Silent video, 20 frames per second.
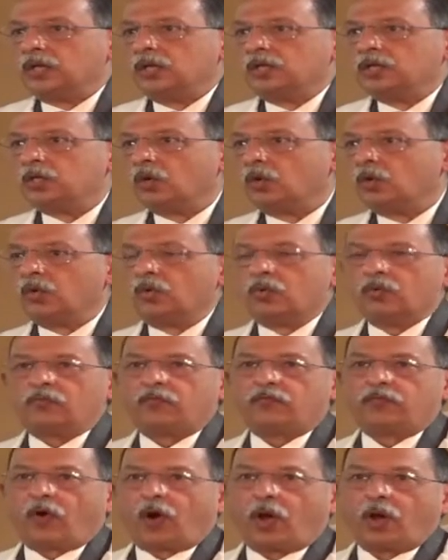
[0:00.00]
you
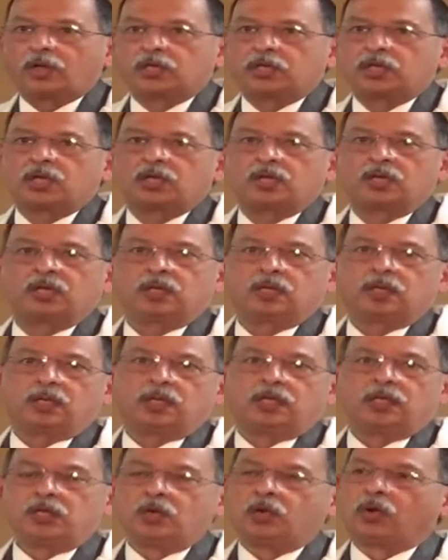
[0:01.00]
fought,
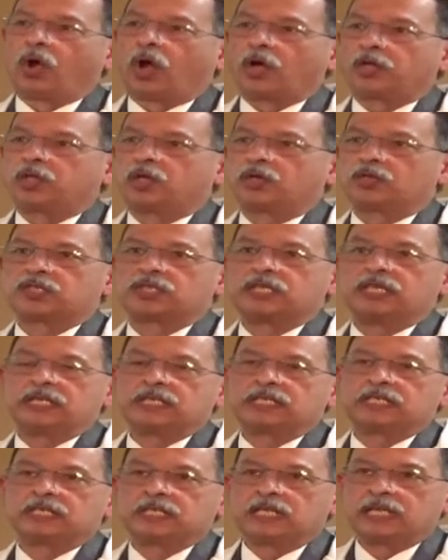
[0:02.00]
you got your
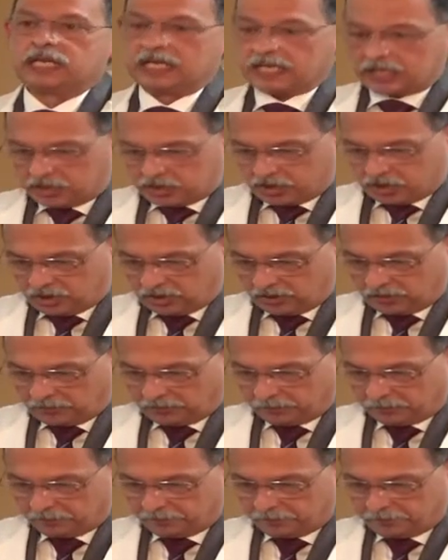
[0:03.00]
seats in the NEET,
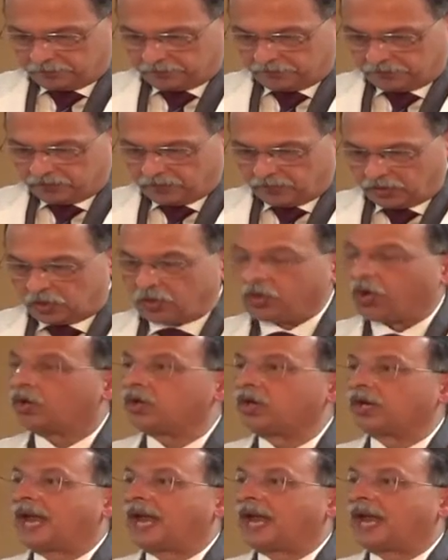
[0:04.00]
you got a